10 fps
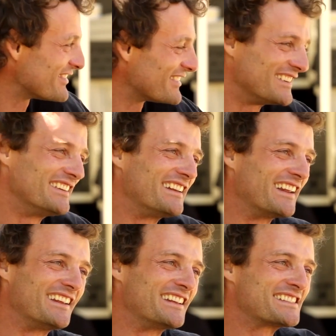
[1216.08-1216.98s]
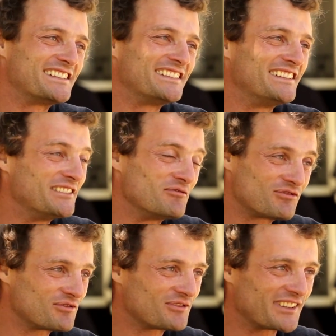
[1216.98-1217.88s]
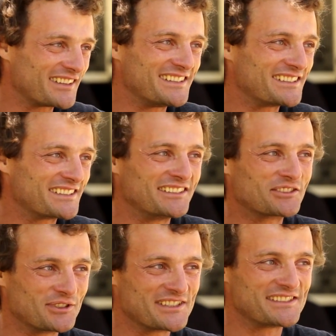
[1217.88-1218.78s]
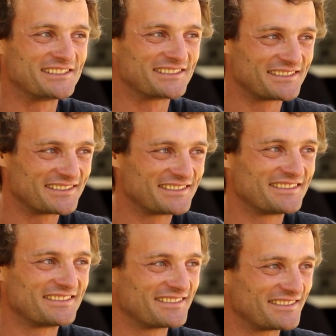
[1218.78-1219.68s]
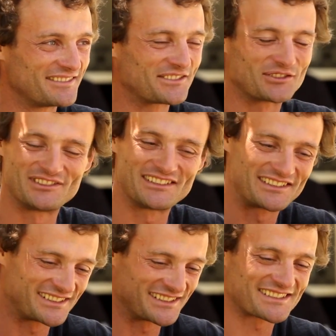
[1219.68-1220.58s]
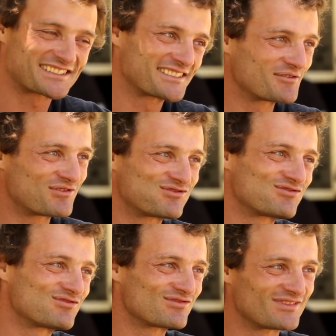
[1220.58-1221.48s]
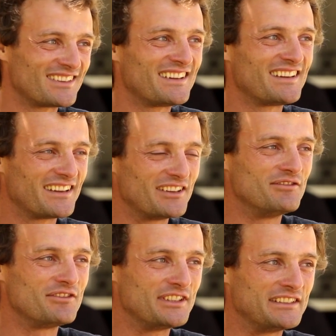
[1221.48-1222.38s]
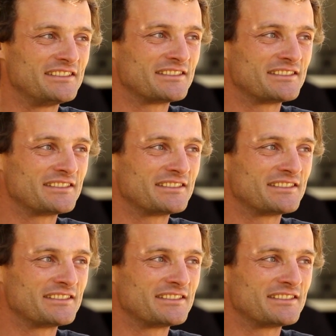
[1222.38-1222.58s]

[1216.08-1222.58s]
And then I just sit and I just get crazy. From there, just infinite.